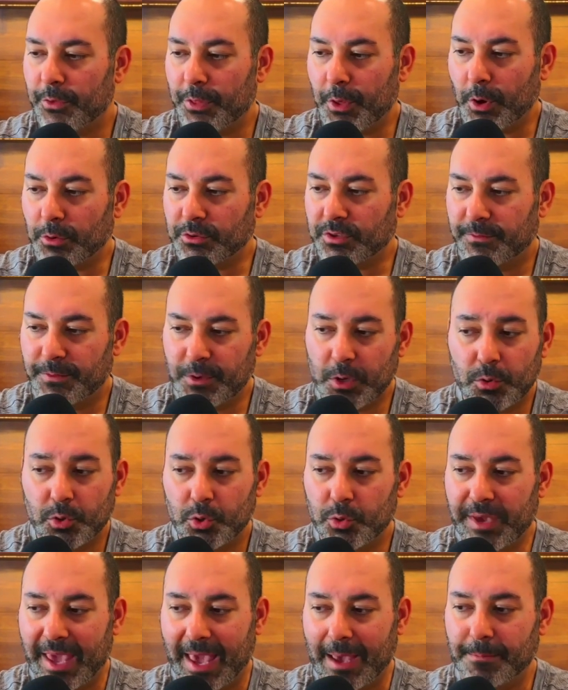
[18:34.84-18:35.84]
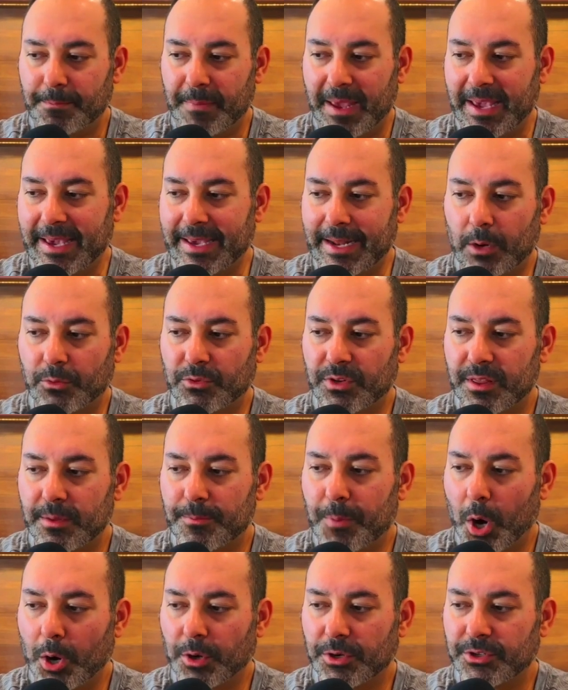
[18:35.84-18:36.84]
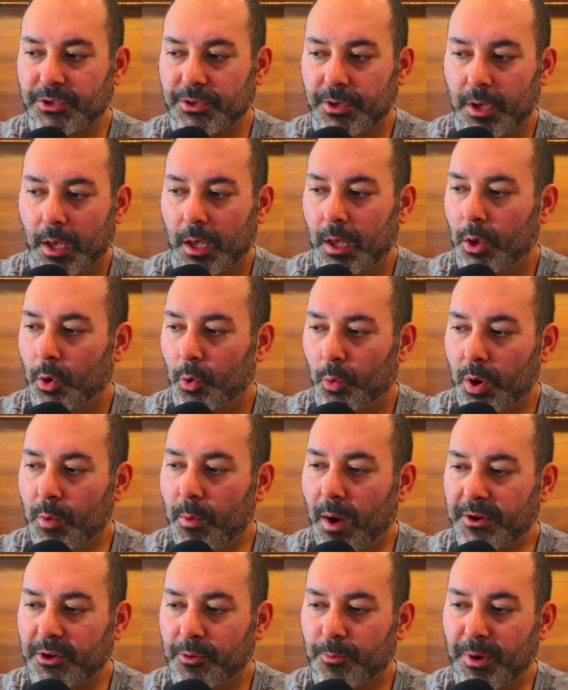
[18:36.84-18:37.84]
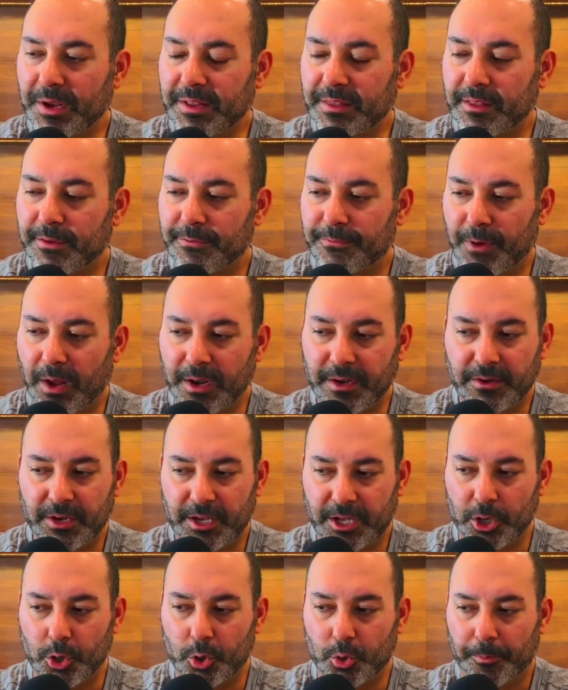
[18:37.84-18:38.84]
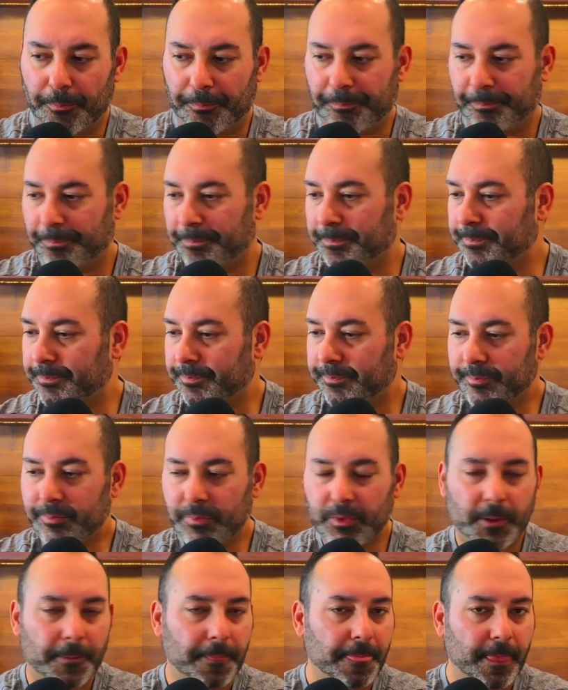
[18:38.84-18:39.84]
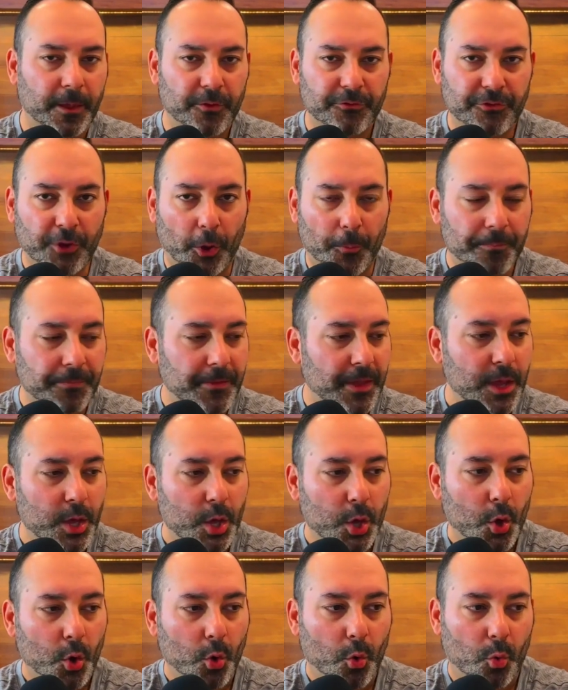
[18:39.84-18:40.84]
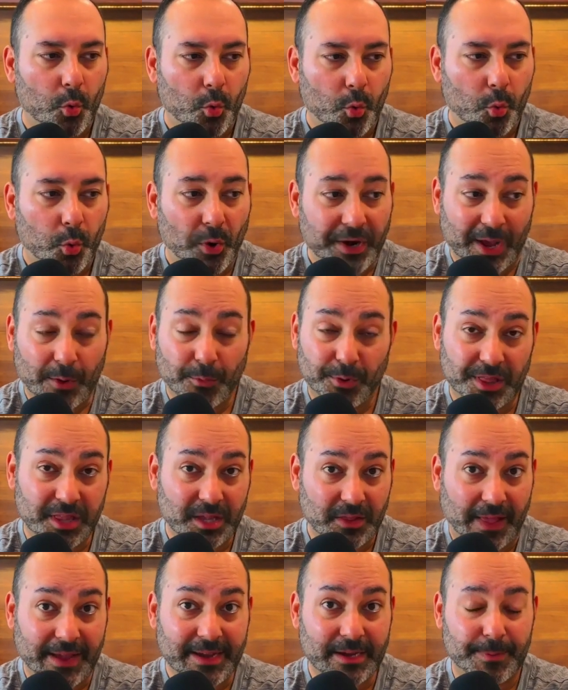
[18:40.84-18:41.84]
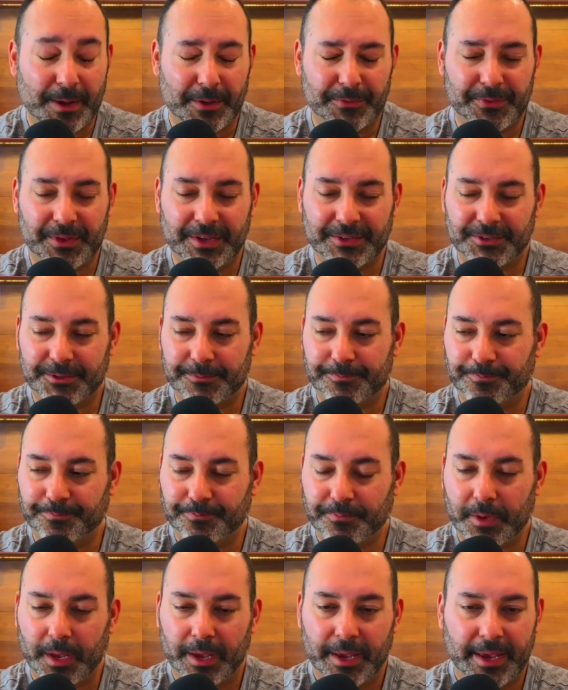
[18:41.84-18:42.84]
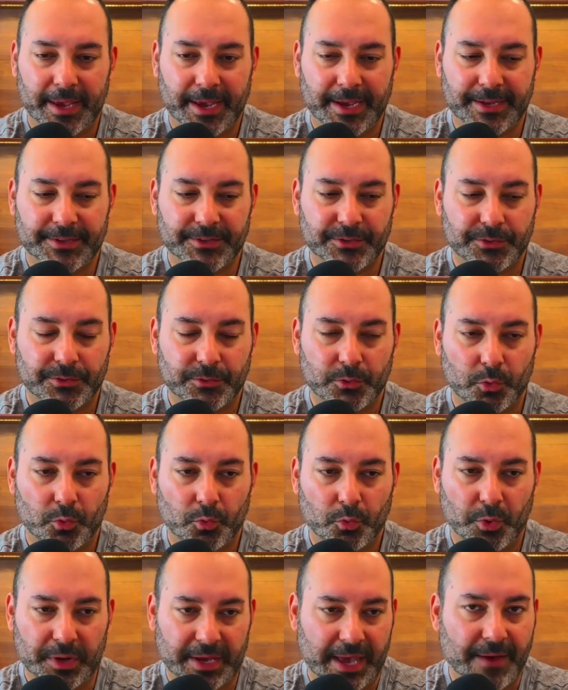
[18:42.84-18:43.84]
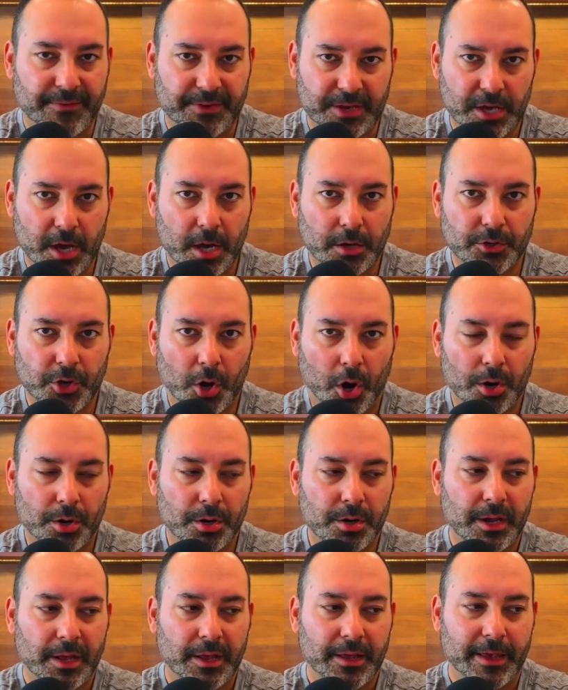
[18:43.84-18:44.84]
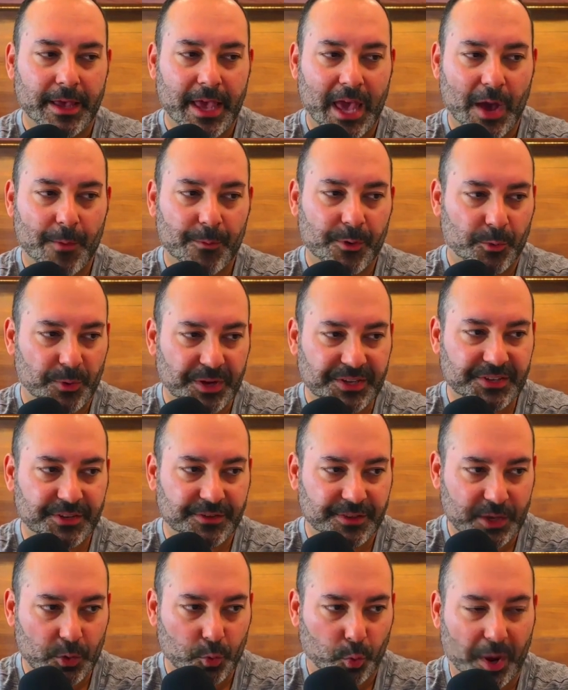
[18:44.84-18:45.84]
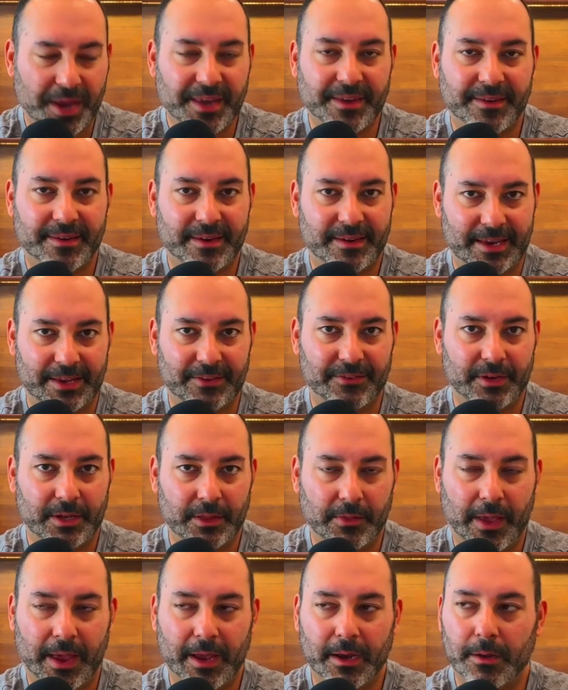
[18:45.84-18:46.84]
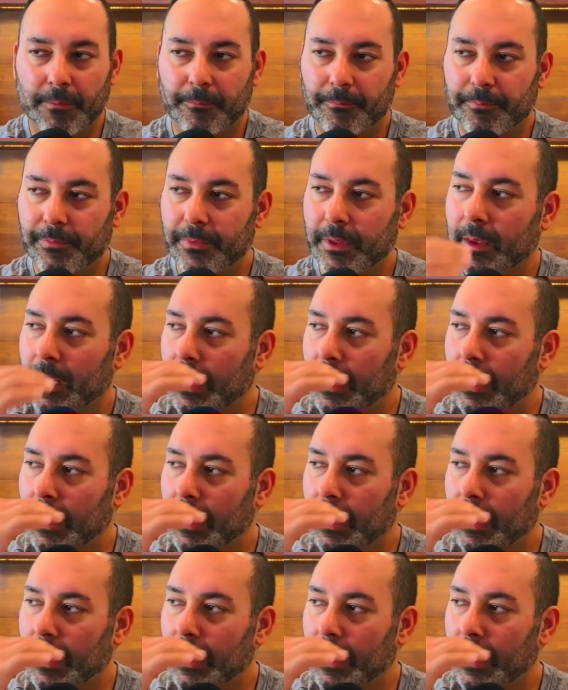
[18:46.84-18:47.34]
For those of you who can't make it out to the parks, we want to bring the fun to you. So, what I really like about this is we have a young daughter and we recently went to Disneyland.